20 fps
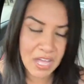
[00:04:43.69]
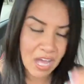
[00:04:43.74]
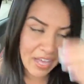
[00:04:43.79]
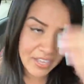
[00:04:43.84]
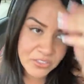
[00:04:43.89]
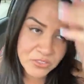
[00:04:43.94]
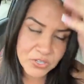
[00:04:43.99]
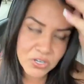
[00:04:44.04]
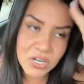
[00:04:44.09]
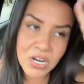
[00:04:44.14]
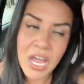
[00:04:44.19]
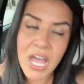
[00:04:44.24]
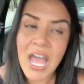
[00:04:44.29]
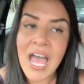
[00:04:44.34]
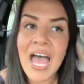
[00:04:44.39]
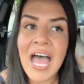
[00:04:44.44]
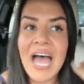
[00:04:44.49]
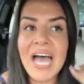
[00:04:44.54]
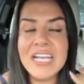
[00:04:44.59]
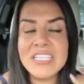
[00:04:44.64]
either.
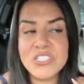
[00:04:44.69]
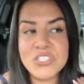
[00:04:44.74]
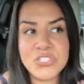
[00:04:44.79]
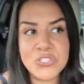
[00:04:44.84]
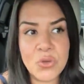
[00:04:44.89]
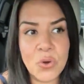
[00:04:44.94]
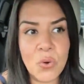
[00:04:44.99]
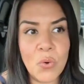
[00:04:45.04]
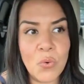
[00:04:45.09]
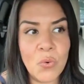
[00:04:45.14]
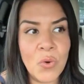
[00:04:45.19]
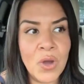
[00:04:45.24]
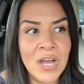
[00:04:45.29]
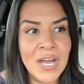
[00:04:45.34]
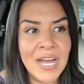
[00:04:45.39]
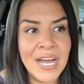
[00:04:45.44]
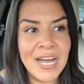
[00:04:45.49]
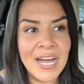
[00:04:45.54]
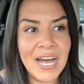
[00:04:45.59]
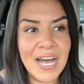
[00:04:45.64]
And so